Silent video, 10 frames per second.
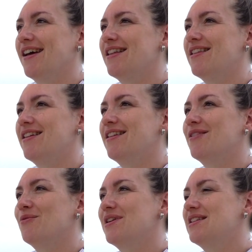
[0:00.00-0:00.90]
And
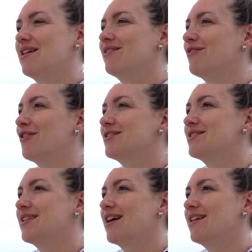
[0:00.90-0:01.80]
then one day he wrote
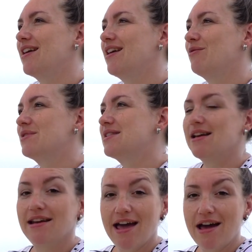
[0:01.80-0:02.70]
that he was
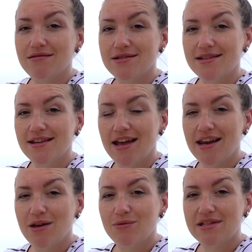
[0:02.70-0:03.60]
selling a house
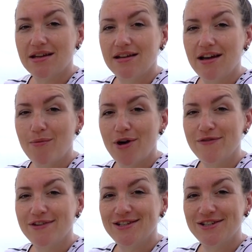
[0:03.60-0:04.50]
and he was going to come
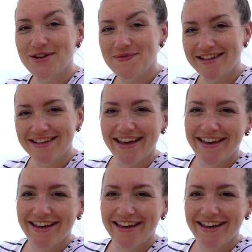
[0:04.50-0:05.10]
over to Germany.